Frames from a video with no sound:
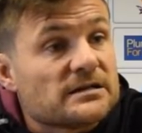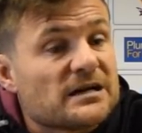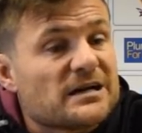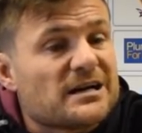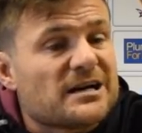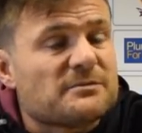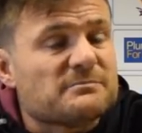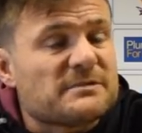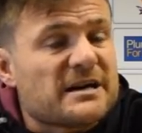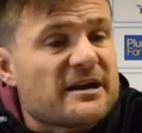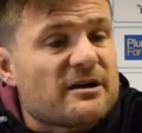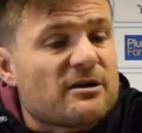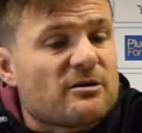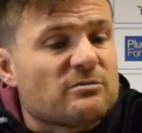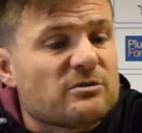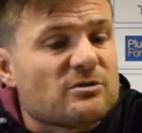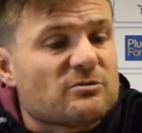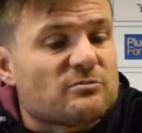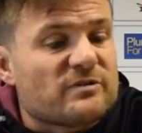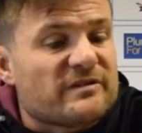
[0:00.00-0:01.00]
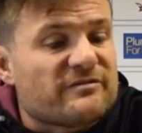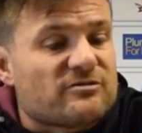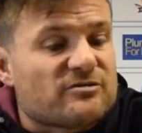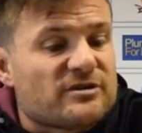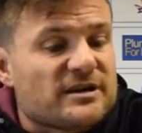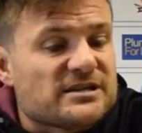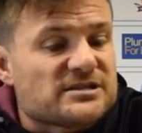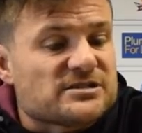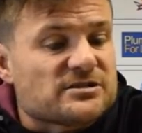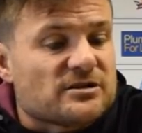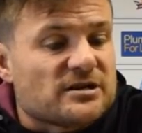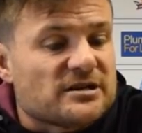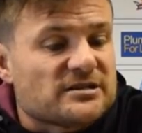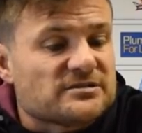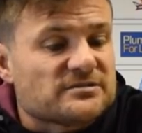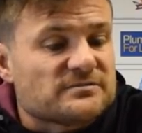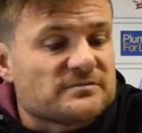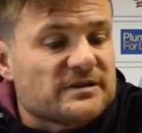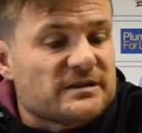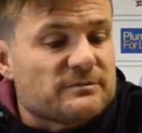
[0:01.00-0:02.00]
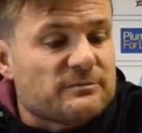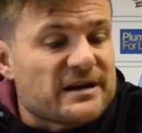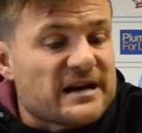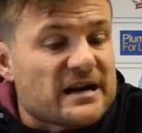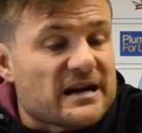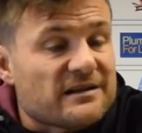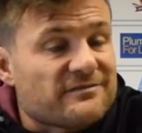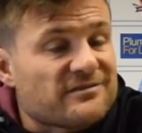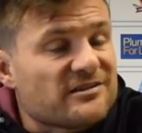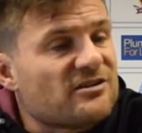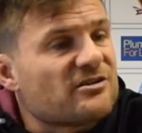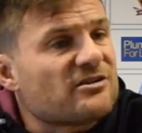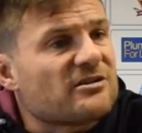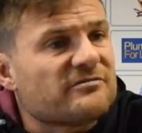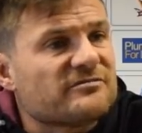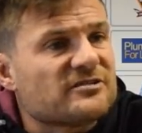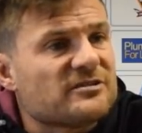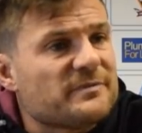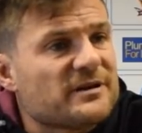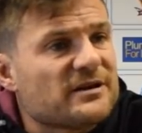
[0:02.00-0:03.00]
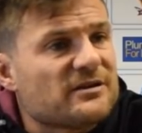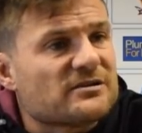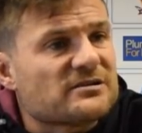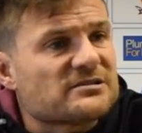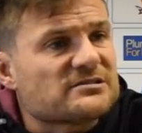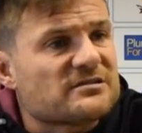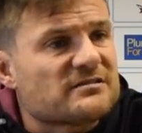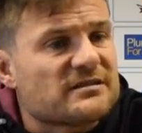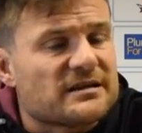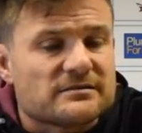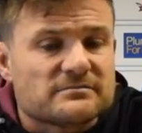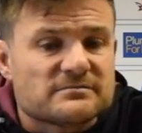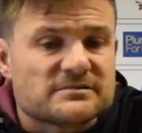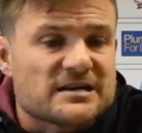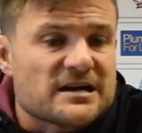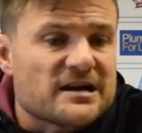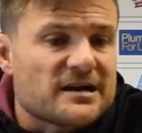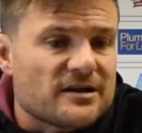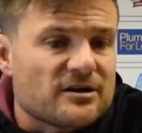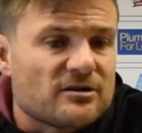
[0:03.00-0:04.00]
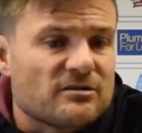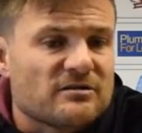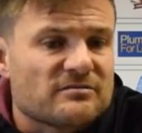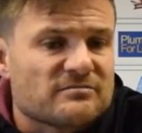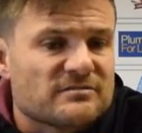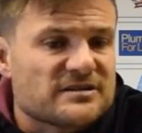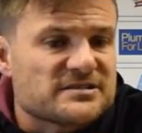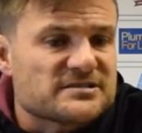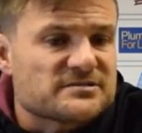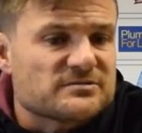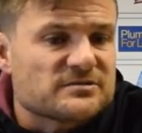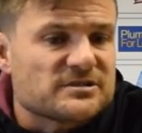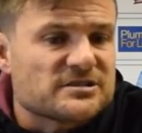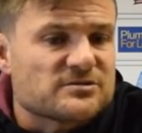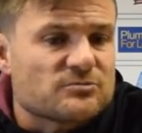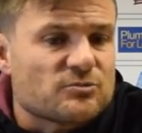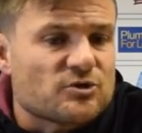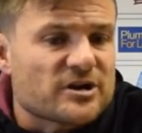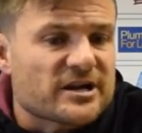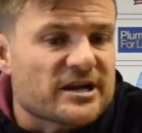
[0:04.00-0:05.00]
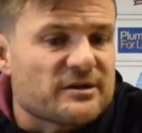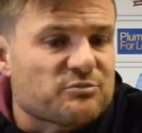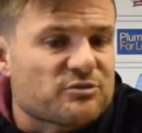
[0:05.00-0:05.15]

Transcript: Look, we've already signed. You know, we don't have a lot off, to be honest. I think Darnell is a work in